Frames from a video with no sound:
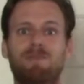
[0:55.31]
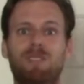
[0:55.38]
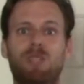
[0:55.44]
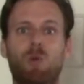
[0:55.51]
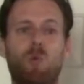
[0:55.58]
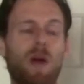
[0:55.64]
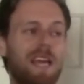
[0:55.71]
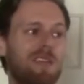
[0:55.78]

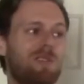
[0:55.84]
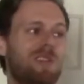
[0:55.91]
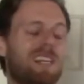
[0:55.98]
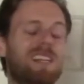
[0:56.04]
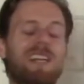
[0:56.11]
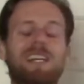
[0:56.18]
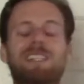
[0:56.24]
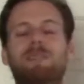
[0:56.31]
The way you
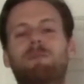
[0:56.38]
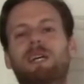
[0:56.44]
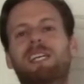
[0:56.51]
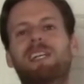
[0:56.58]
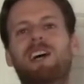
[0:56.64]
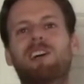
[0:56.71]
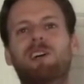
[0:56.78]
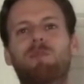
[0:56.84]
neglected my
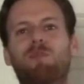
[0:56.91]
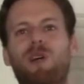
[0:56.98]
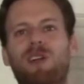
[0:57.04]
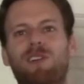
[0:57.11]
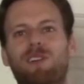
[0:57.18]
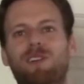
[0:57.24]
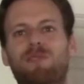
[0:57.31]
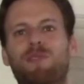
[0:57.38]
younger
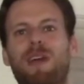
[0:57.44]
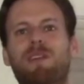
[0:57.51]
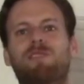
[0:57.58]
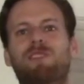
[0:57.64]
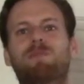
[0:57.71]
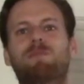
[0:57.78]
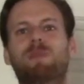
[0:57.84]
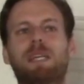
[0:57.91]
brother in
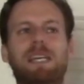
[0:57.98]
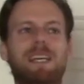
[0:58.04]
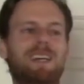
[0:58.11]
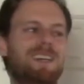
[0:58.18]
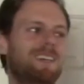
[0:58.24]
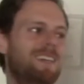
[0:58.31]
favor of me.